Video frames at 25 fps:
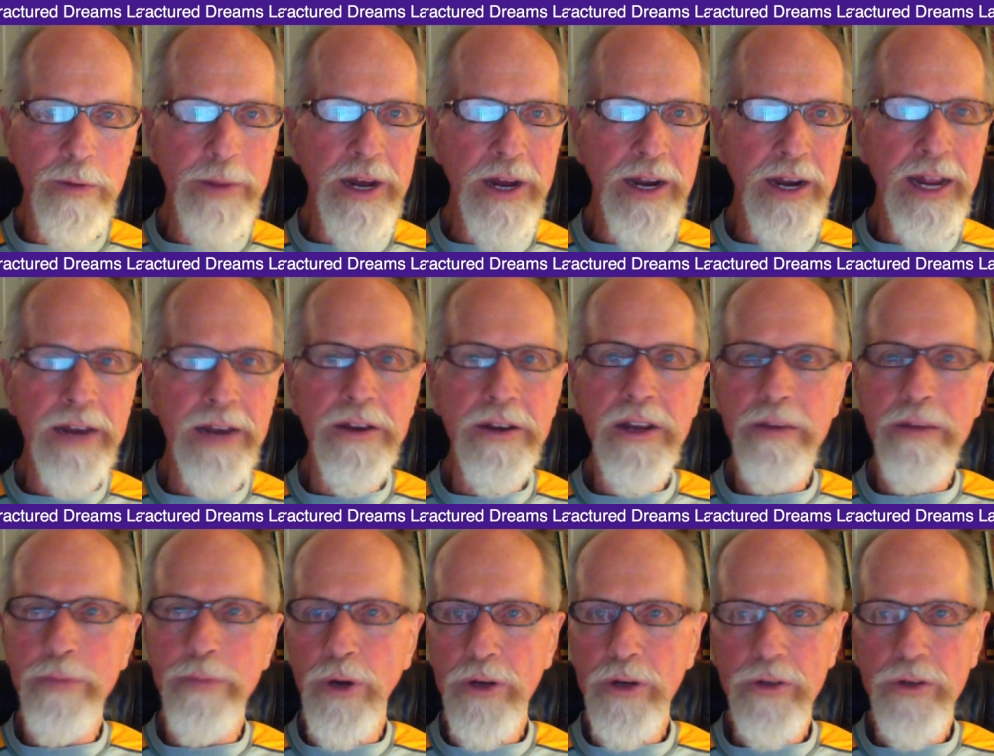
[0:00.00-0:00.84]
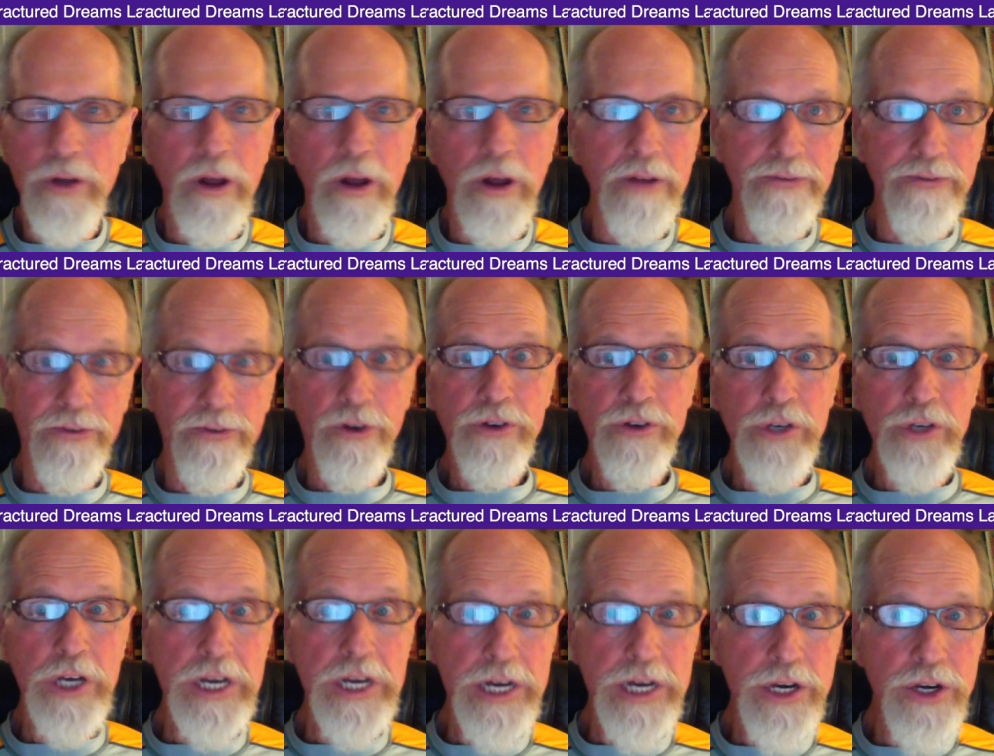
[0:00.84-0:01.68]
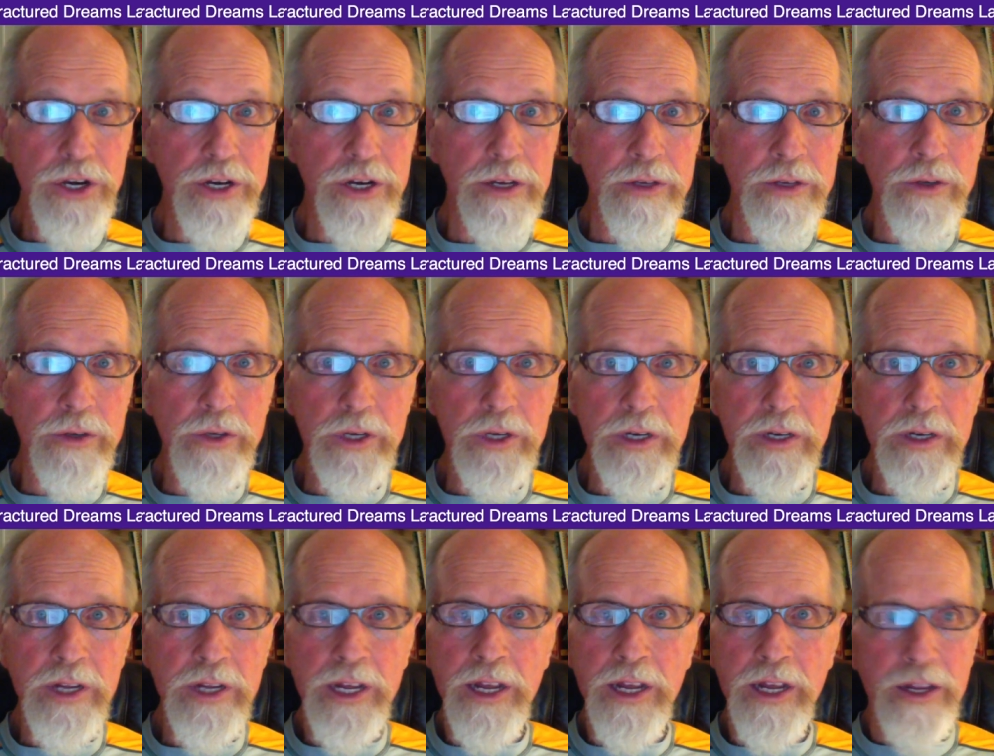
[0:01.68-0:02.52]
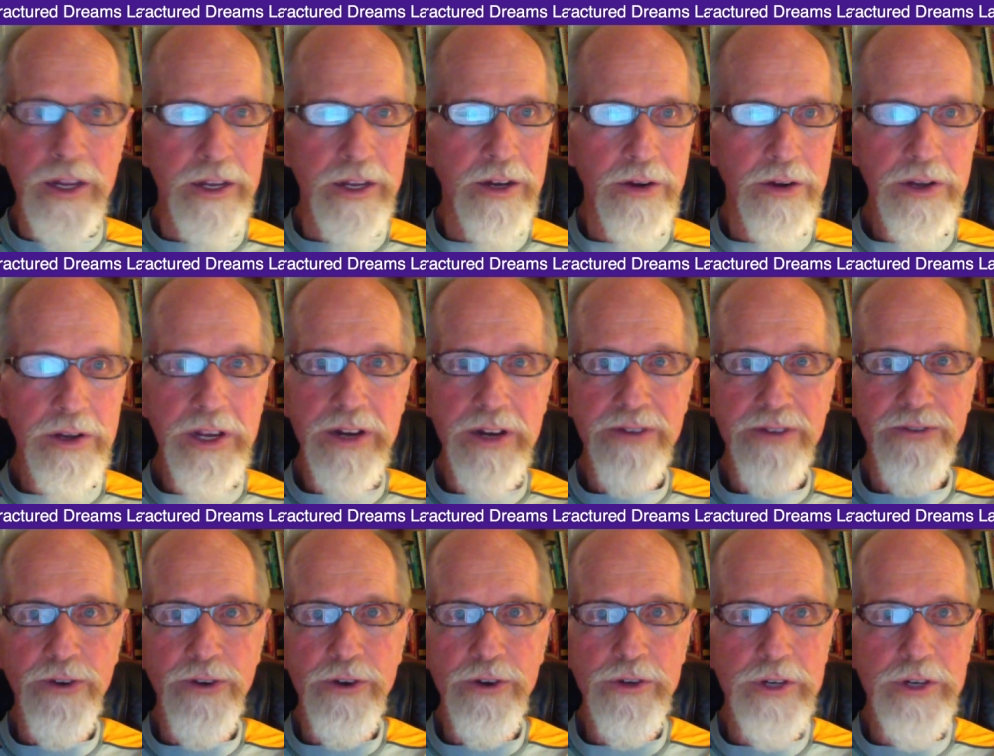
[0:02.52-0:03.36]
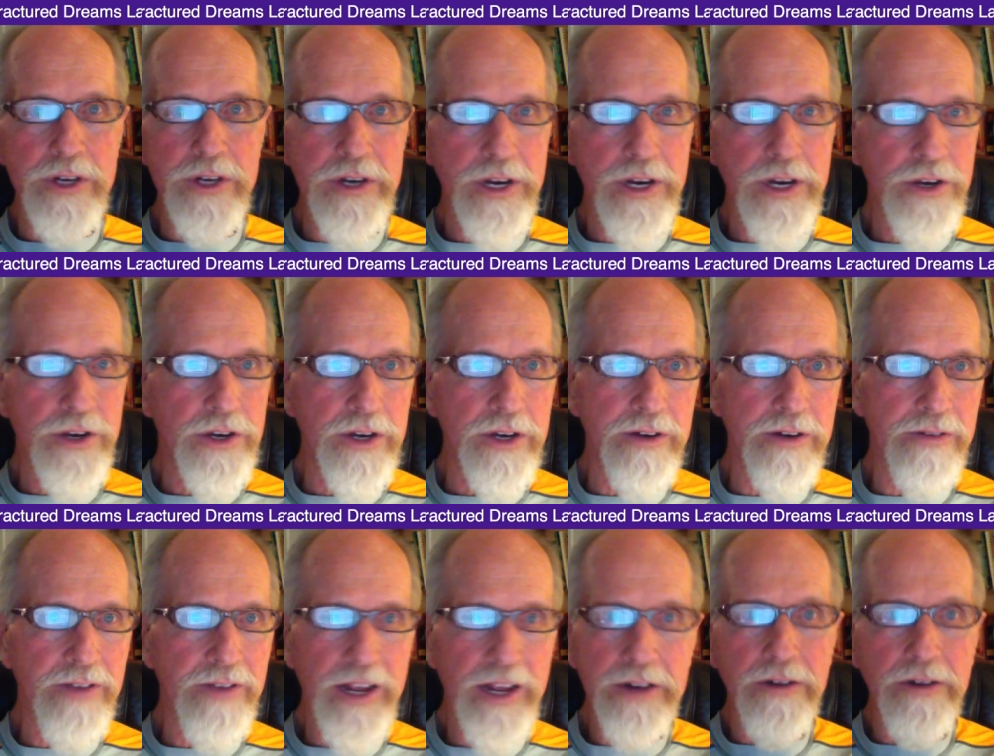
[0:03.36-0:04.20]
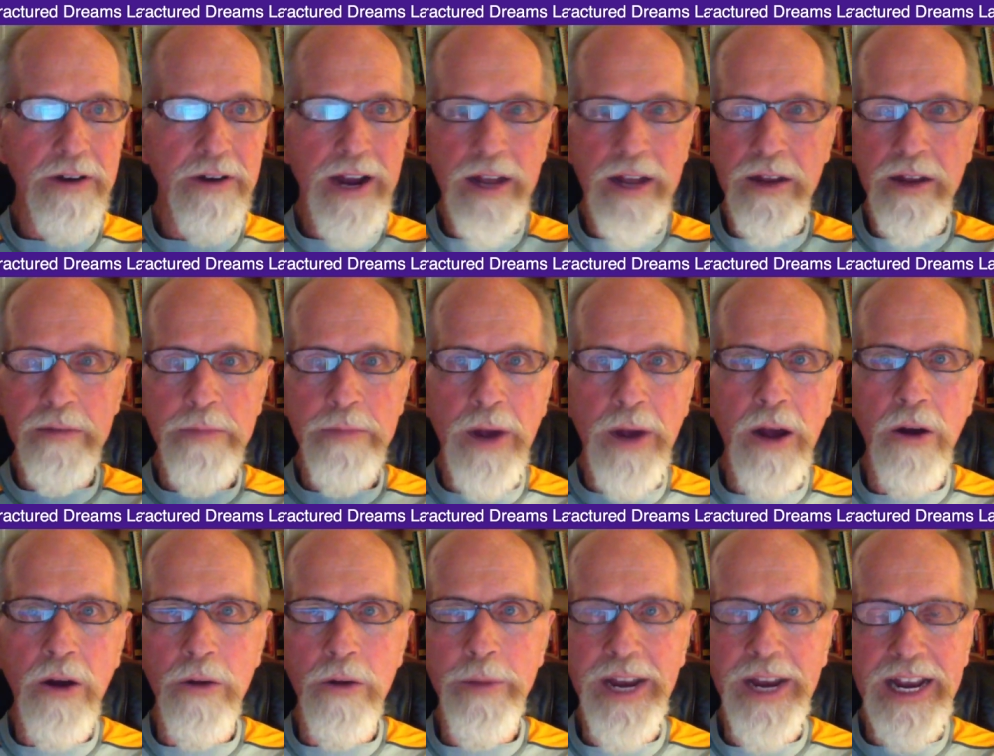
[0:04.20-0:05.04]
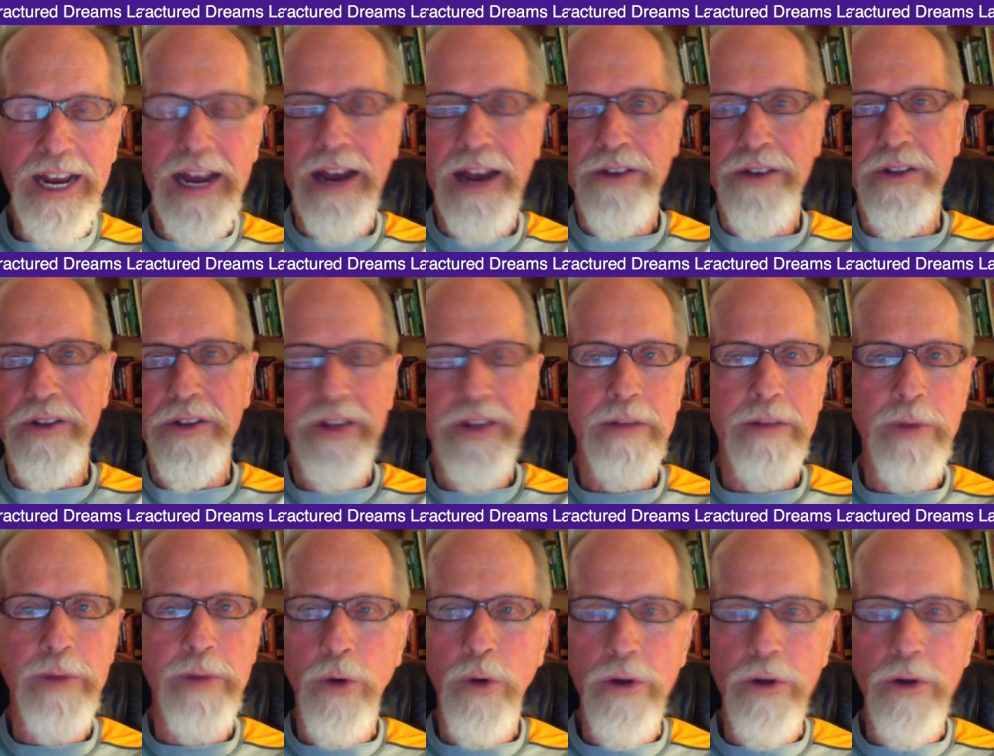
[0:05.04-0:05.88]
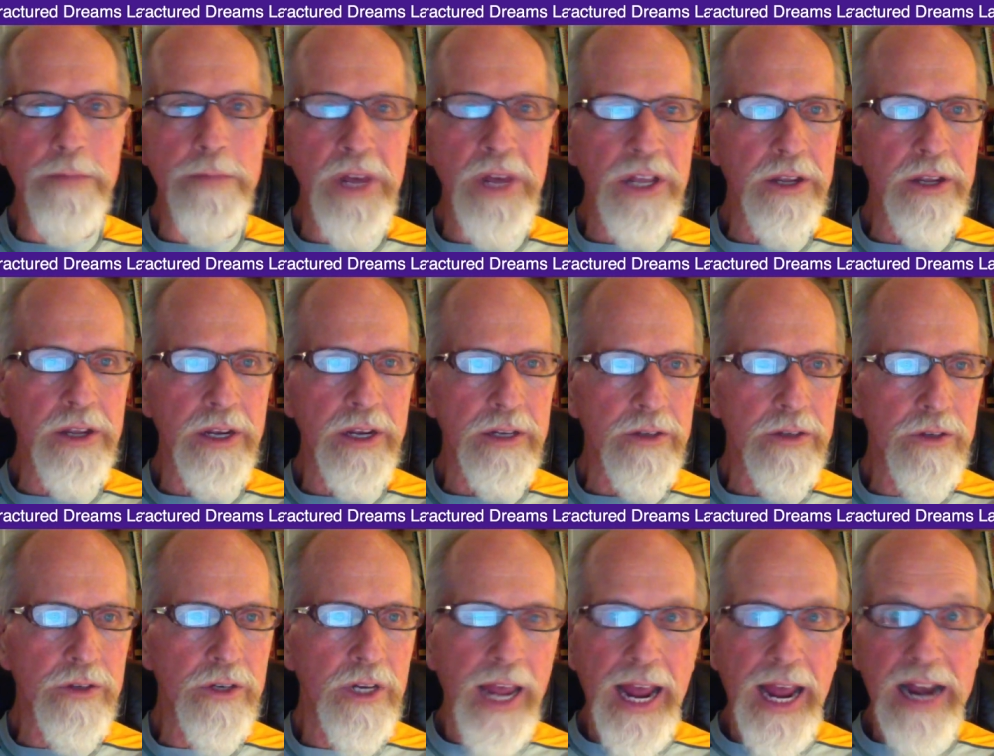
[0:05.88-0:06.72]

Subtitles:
about antique books called first editions, and you know, you get a first edition of Edgar Allan Poe, my gosh, the thing would be worth millions.